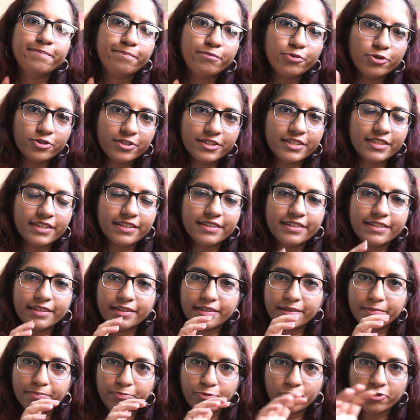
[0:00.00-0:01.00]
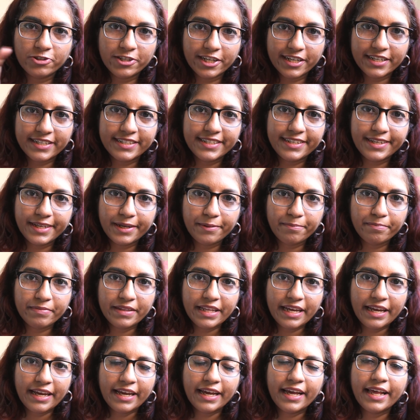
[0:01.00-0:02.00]
put uh, the product name
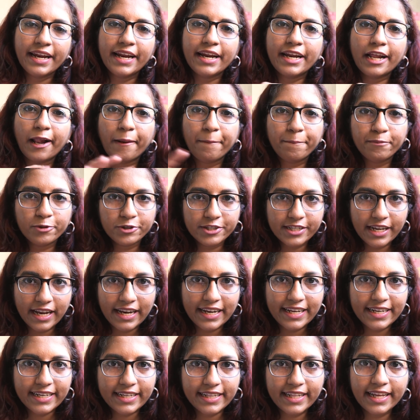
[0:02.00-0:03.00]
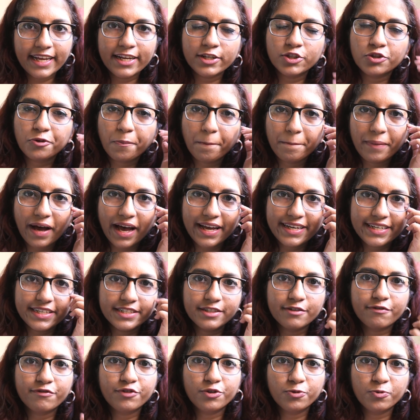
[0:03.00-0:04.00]
there and I'll put a link there to buy
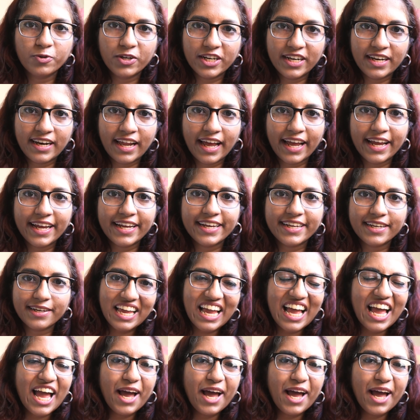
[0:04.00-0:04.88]
it if you would like